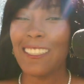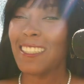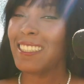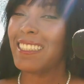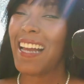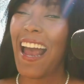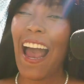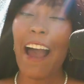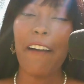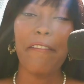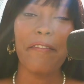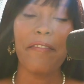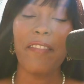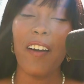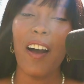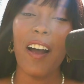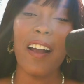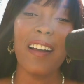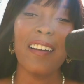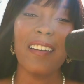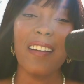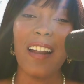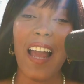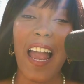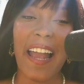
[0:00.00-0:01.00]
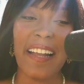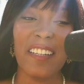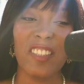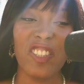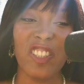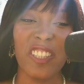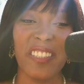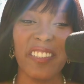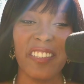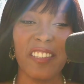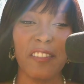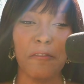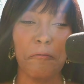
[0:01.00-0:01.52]
Just have fun and
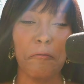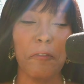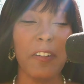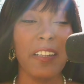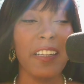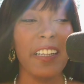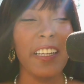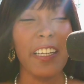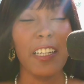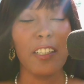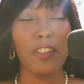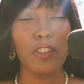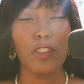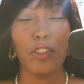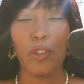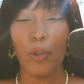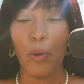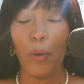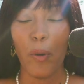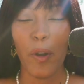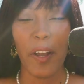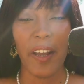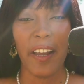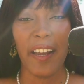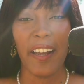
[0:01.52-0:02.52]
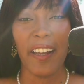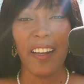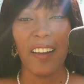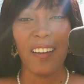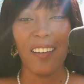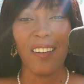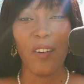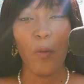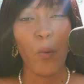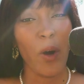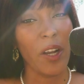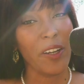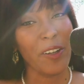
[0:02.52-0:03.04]
just really enjoy
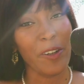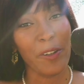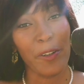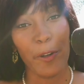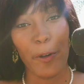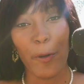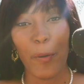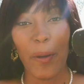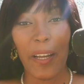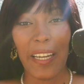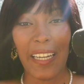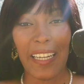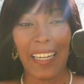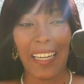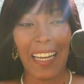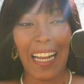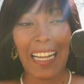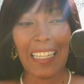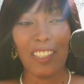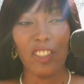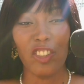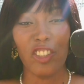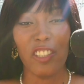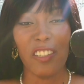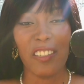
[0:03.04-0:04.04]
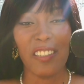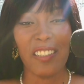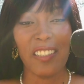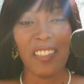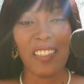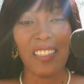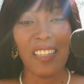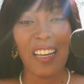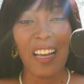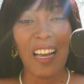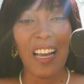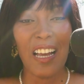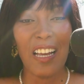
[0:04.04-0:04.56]
what you're doing, and
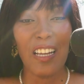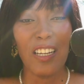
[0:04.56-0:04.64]
just